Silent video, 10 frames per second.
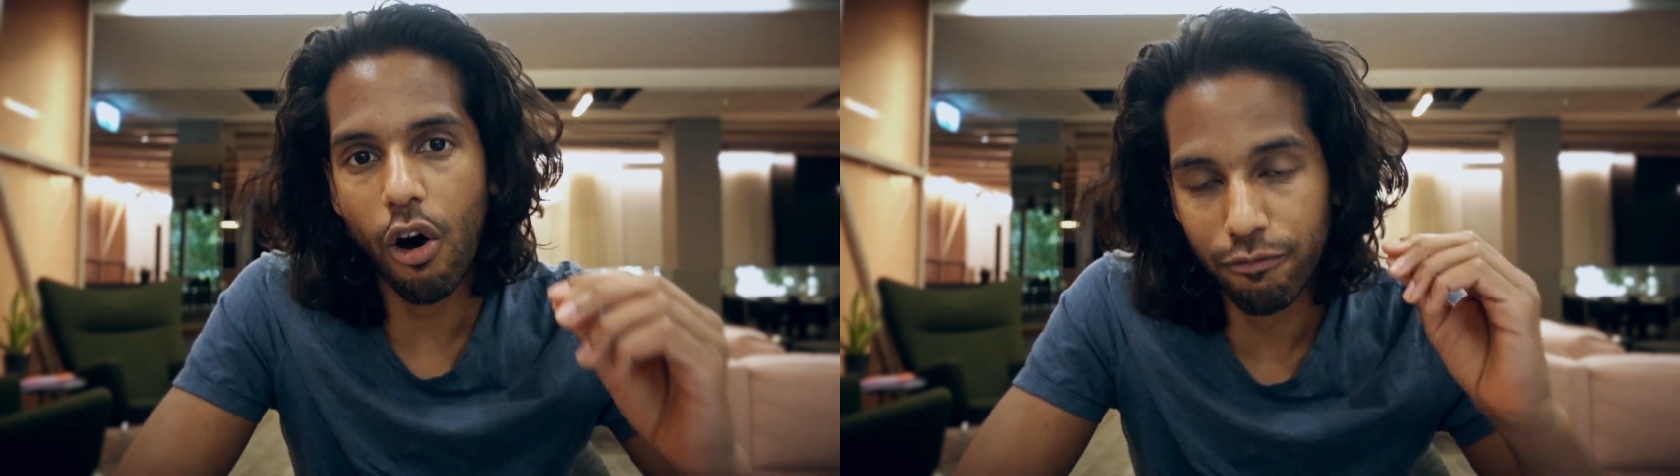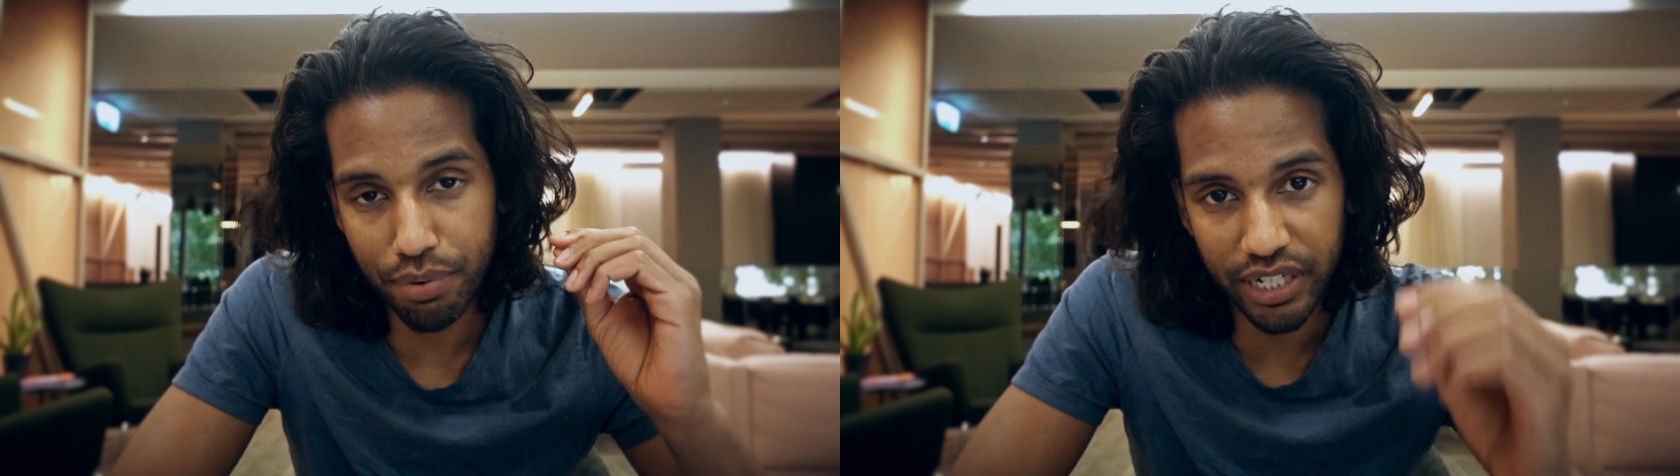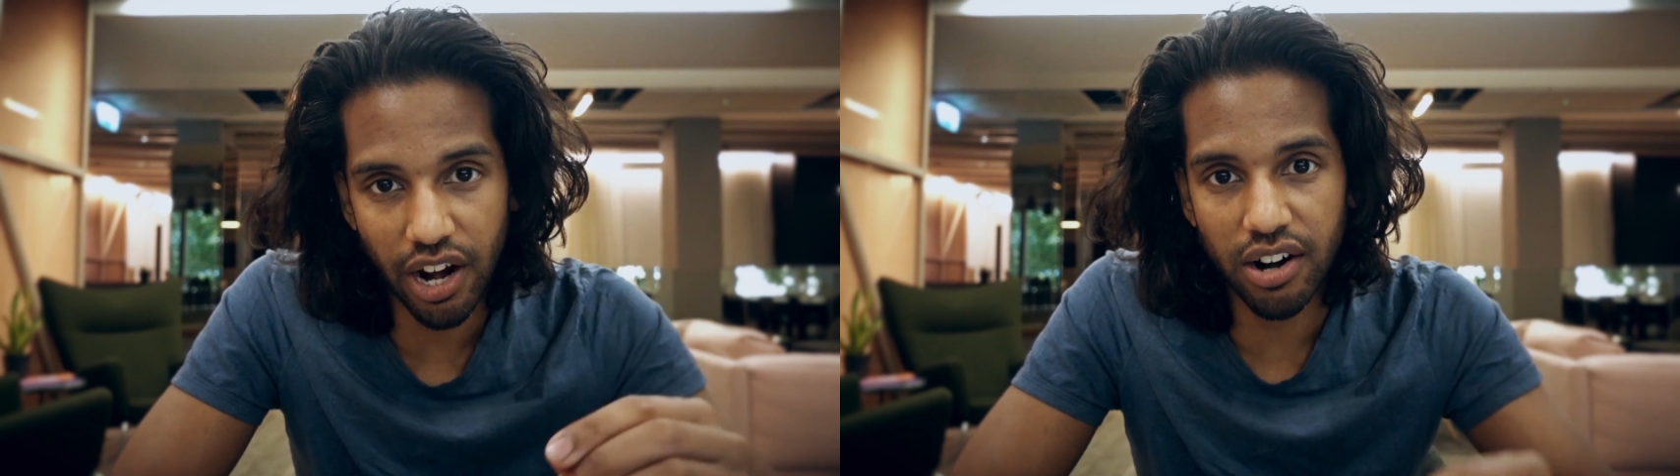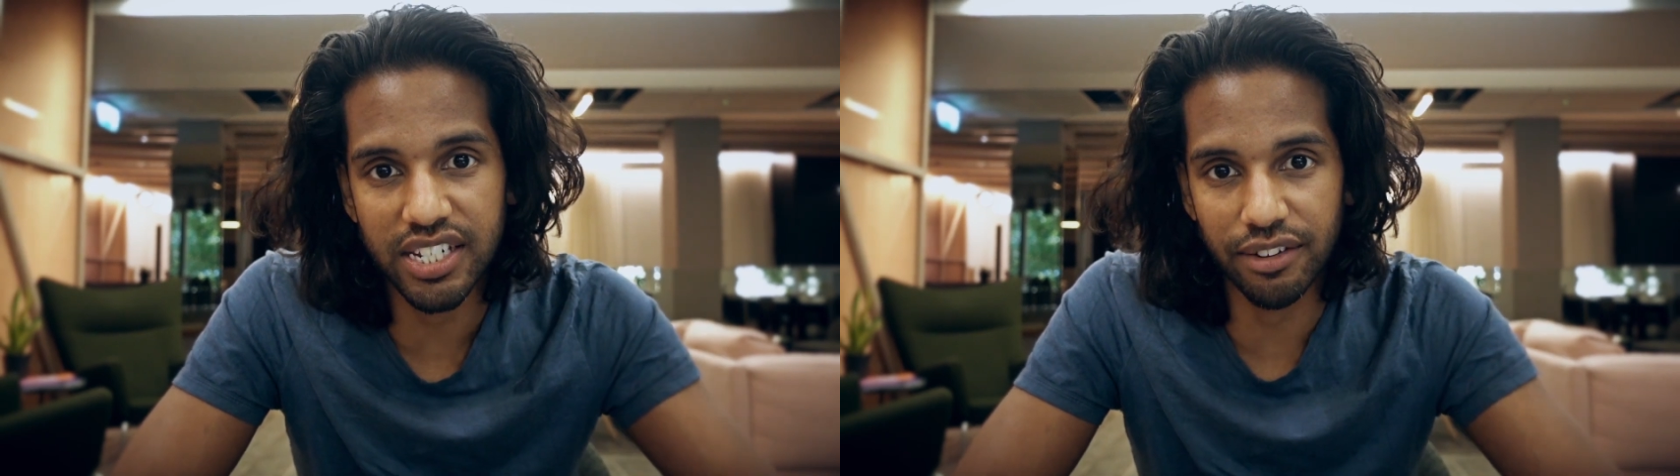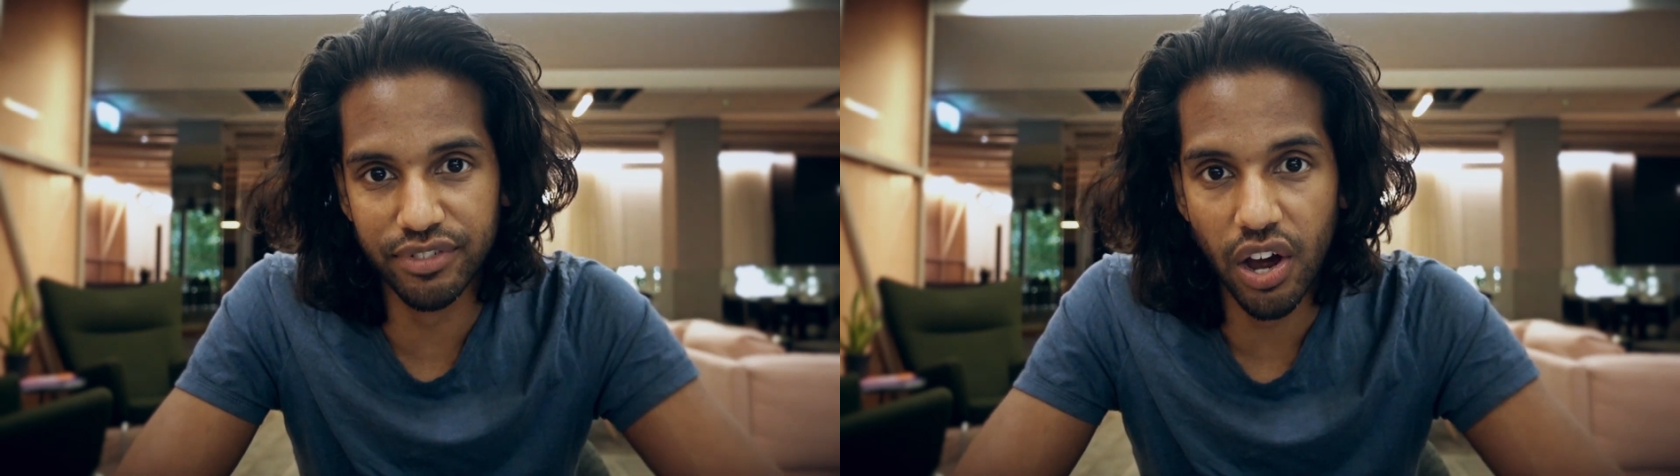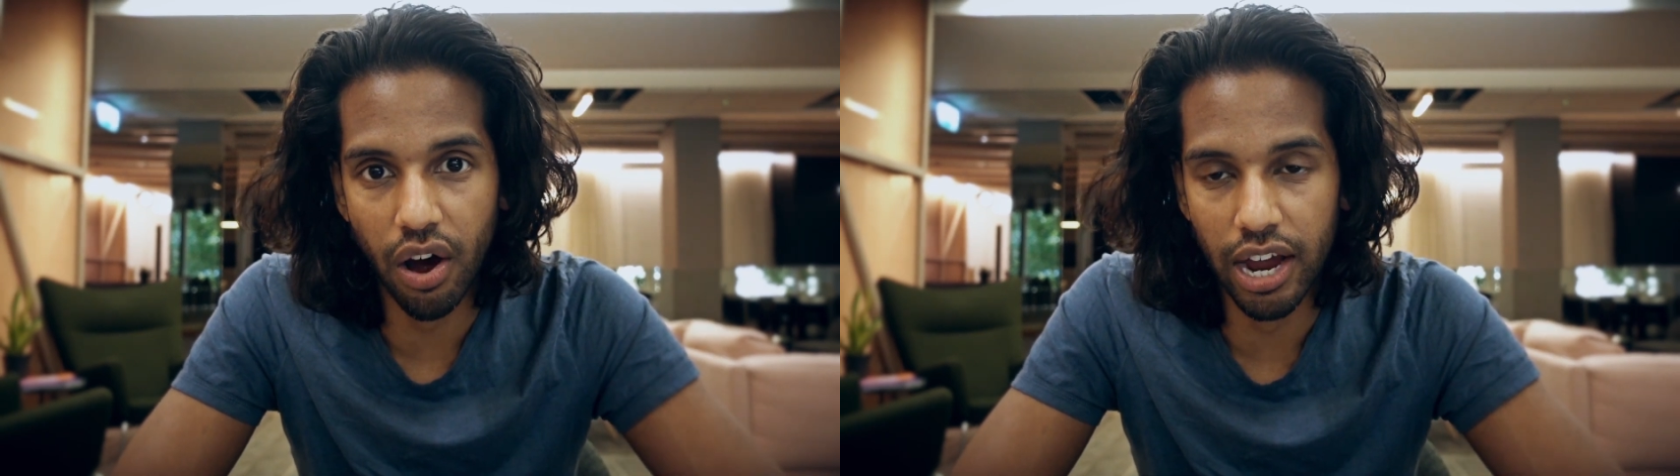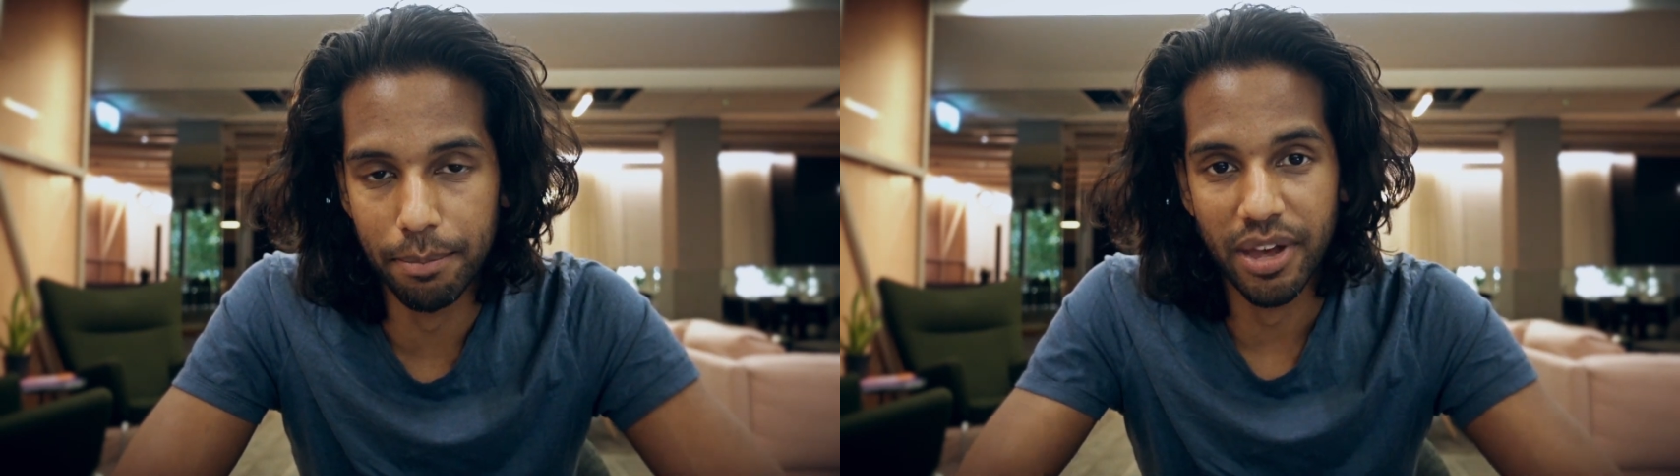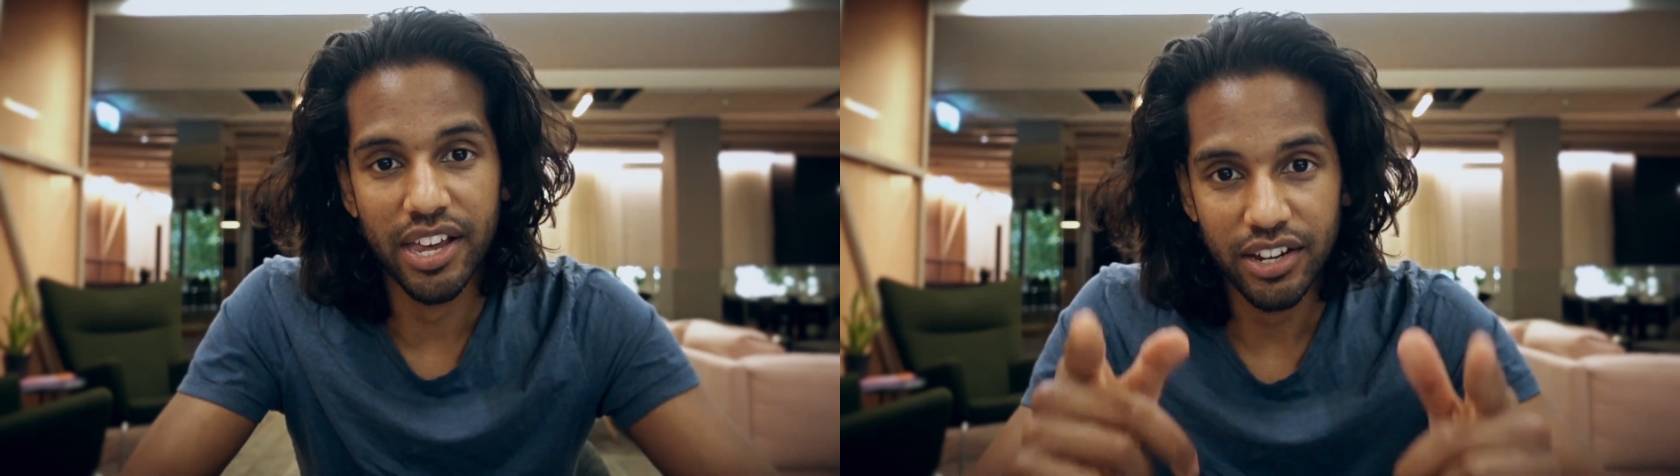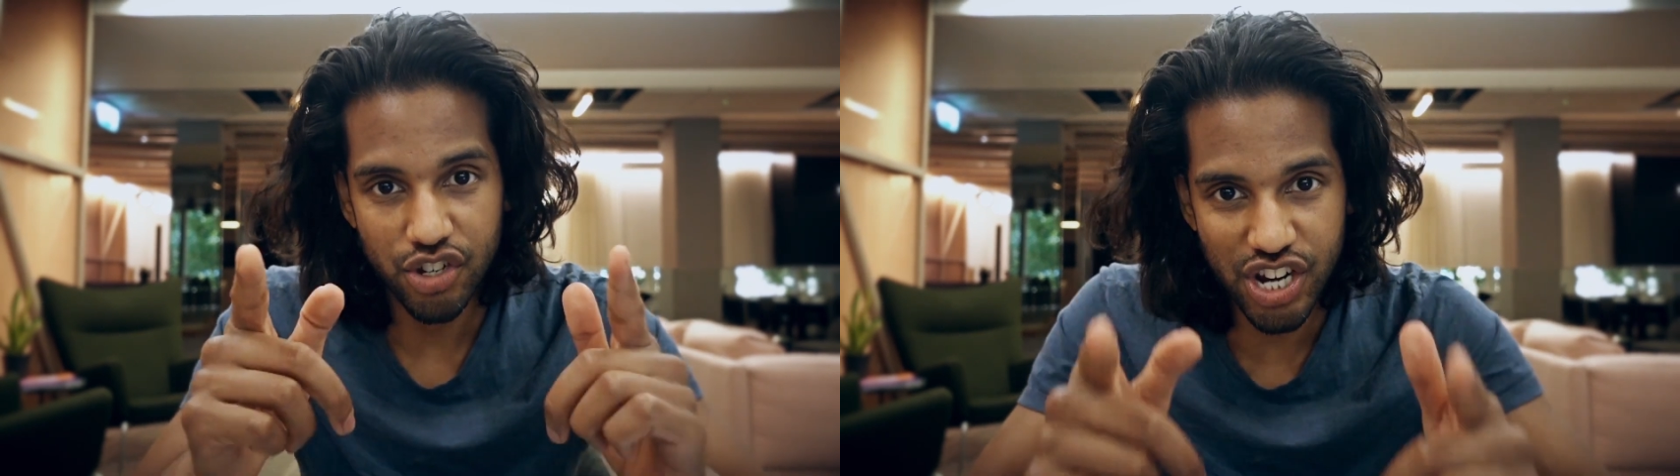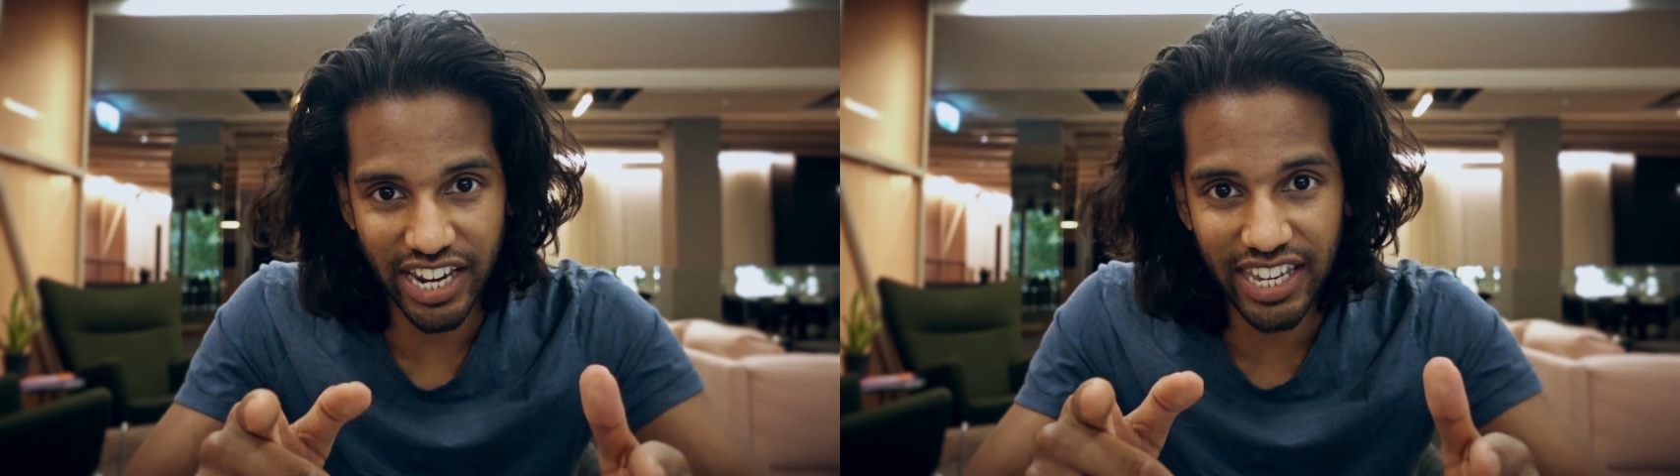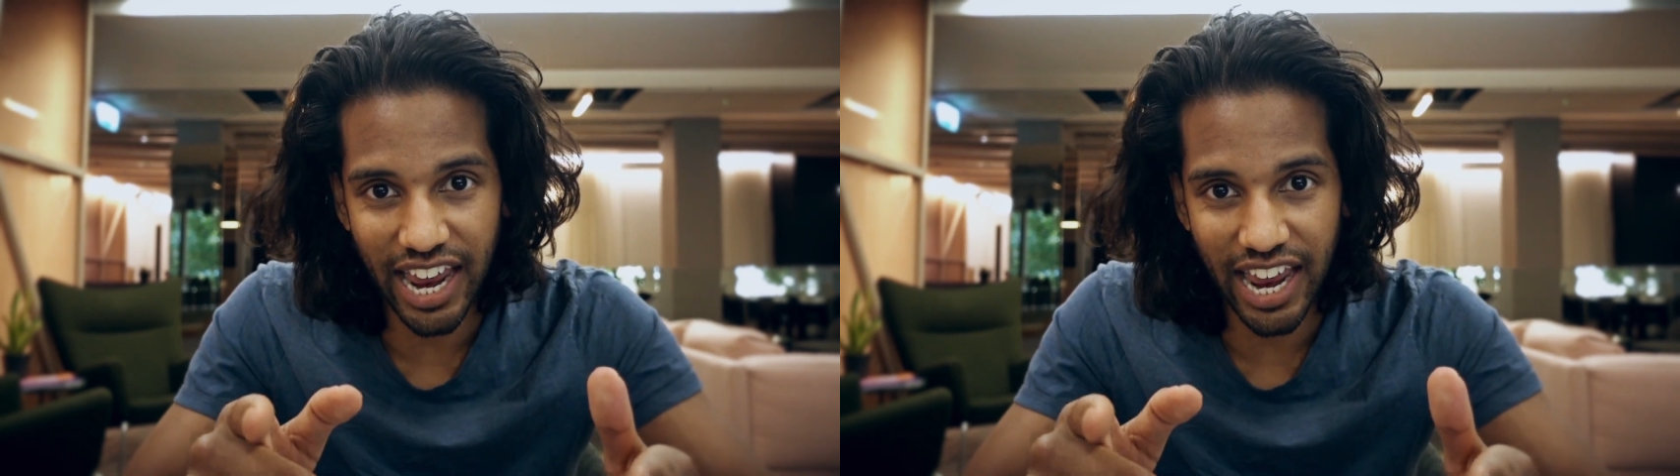of productive time. Check it